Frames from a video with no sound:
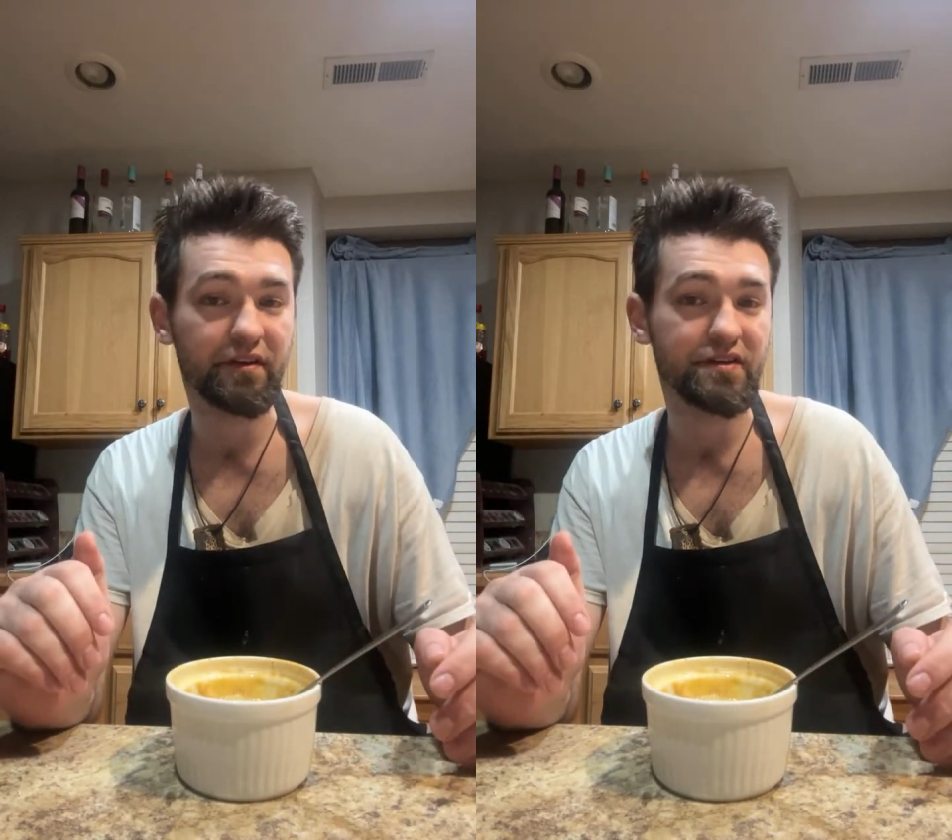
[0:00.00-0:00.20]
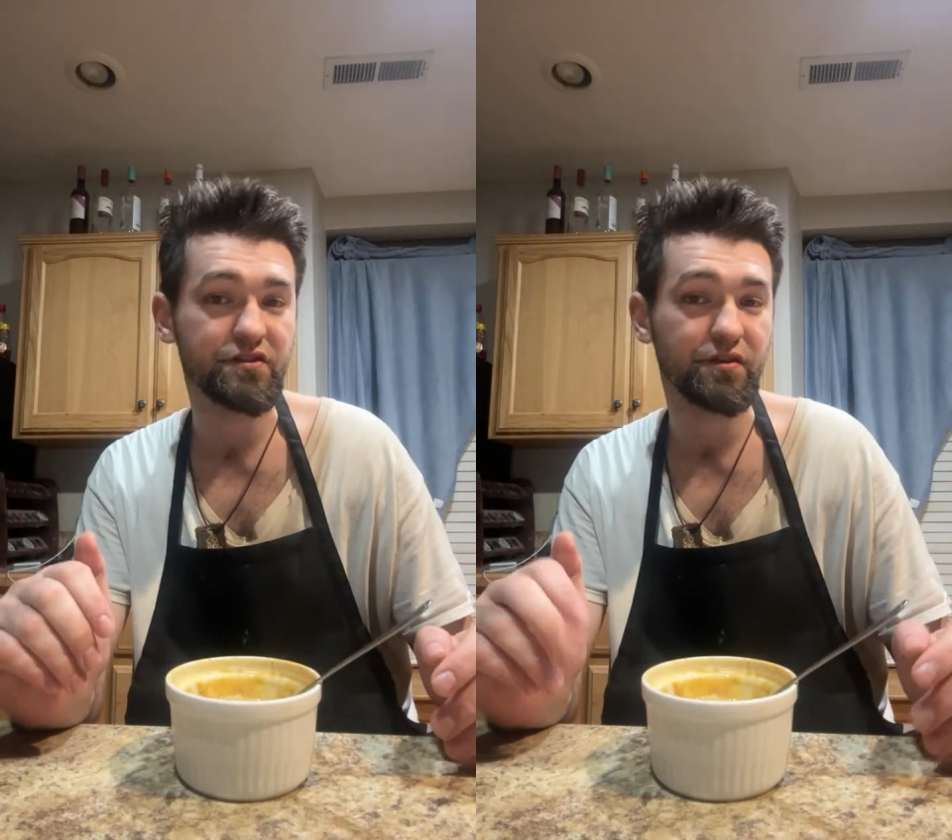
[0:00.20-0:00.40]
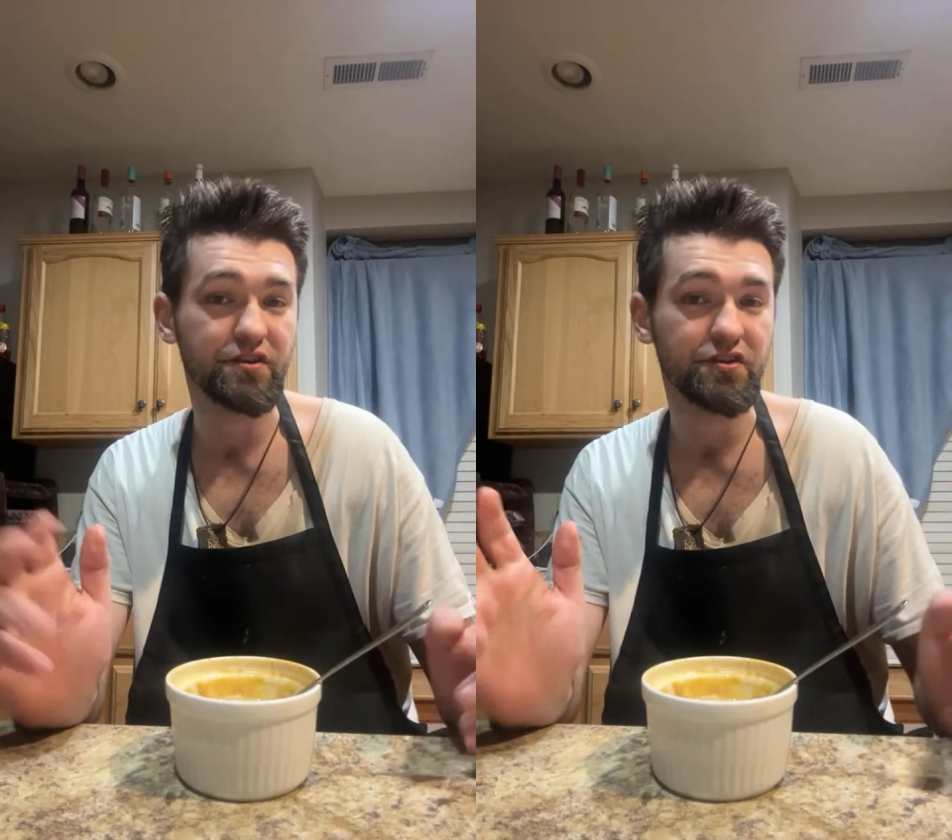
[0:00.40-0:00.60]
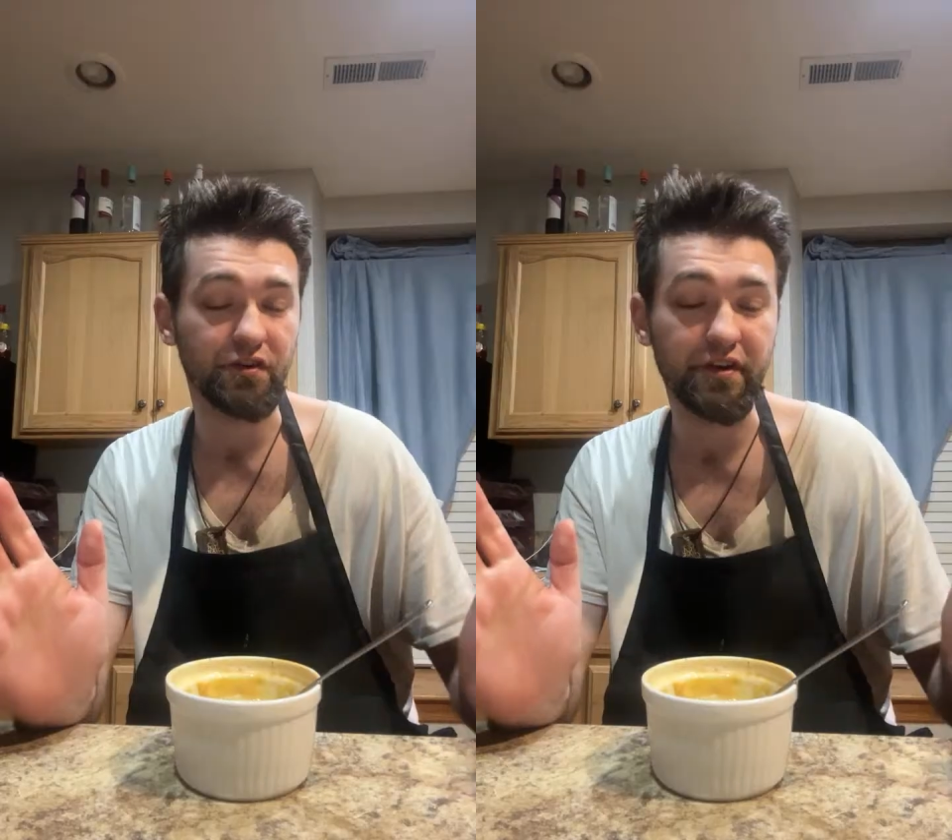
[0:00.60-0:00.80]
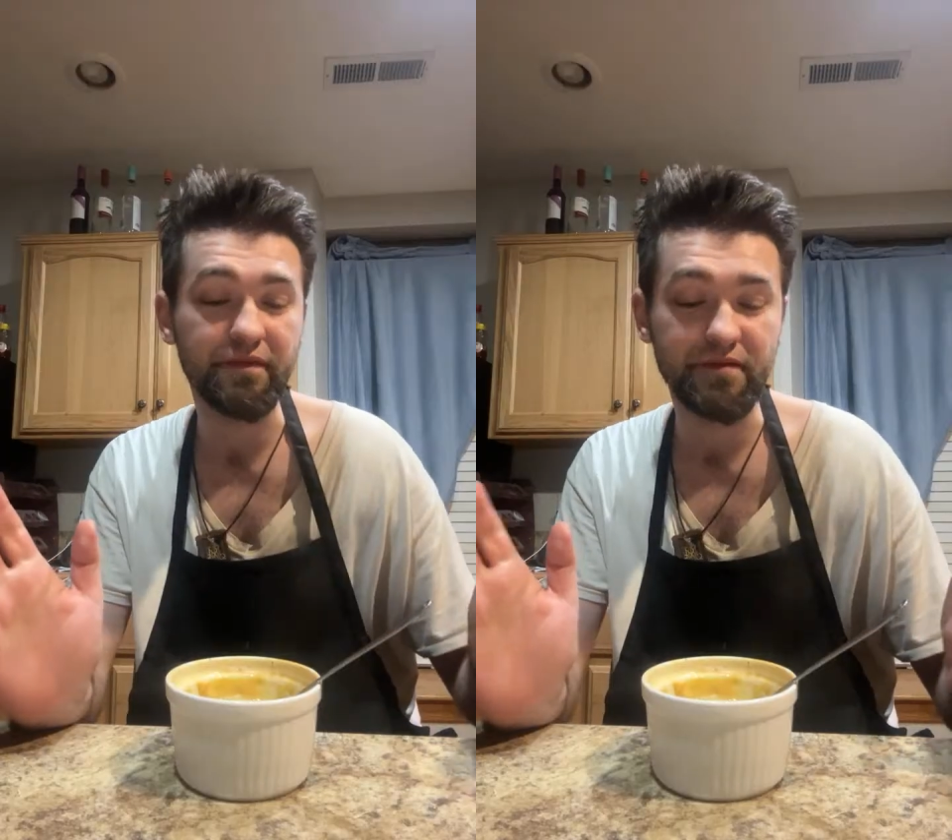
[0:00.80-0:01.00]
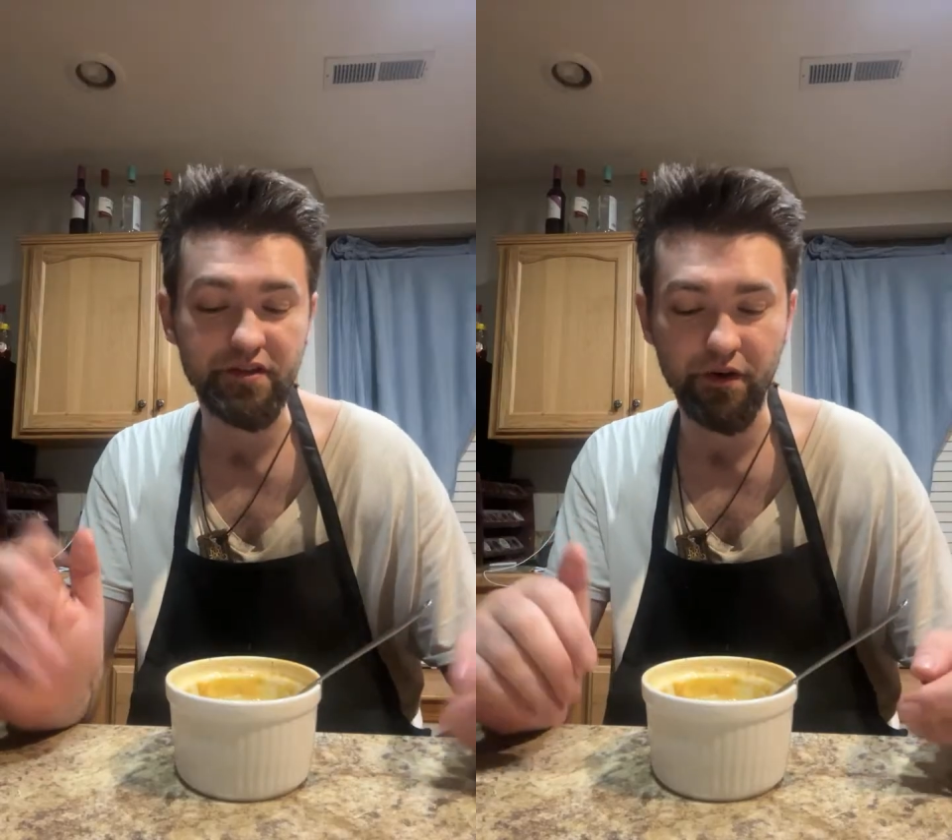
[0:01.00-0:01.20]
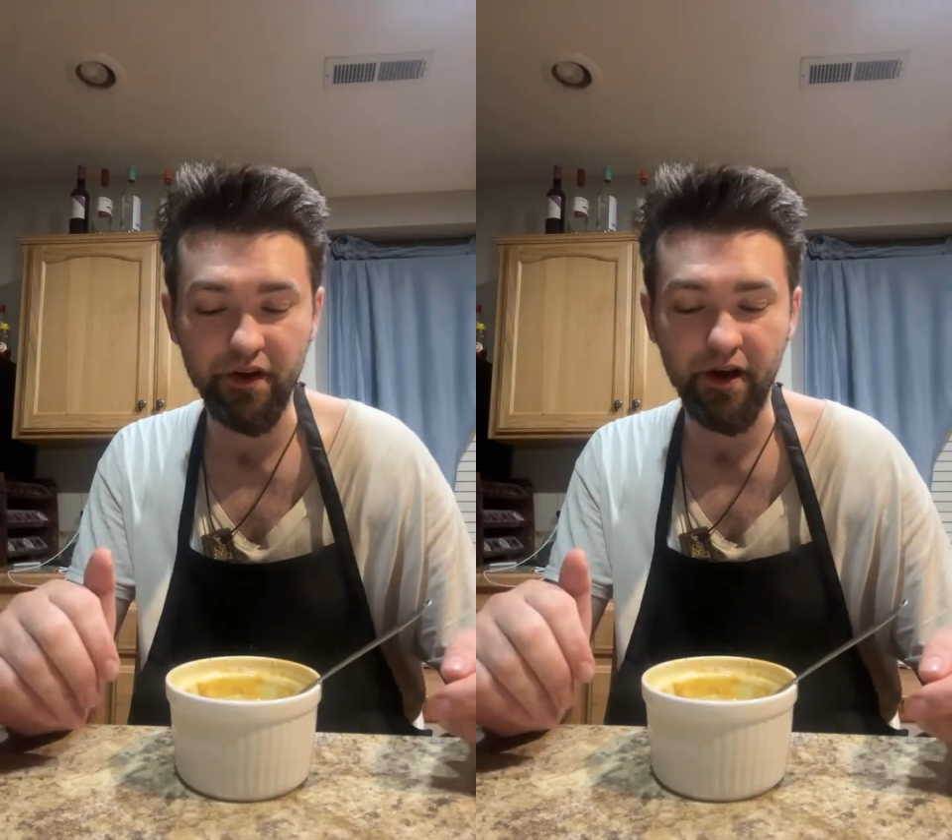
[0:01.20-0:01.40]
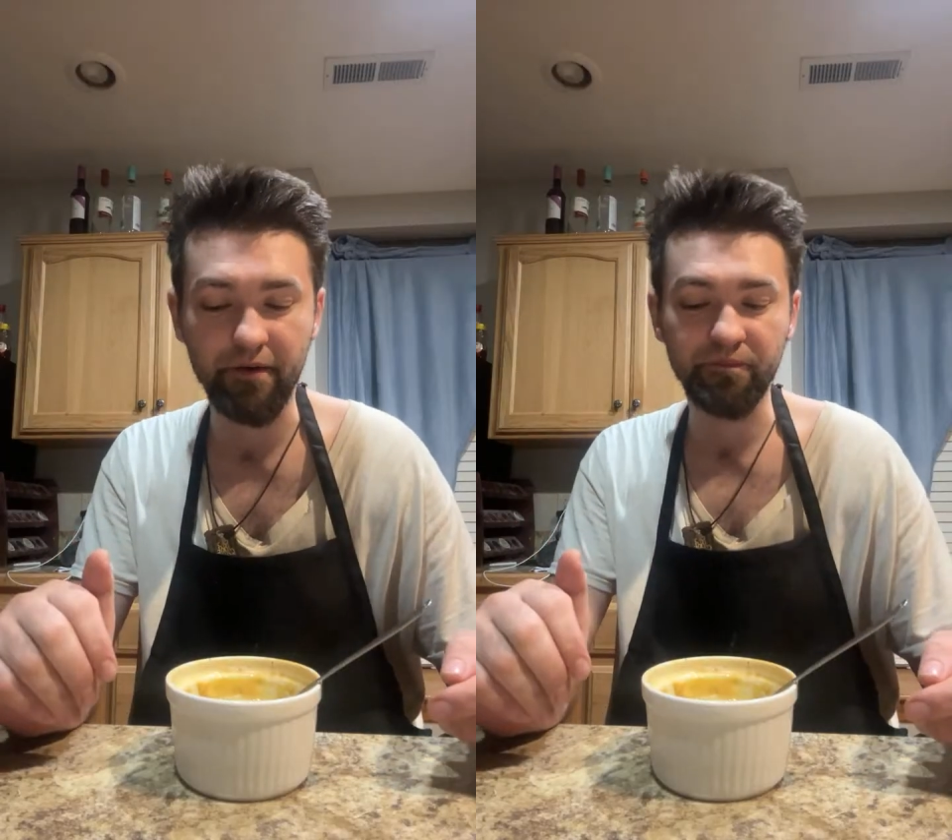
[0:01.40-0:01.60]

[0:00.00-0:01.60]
this traditionally. So yeah.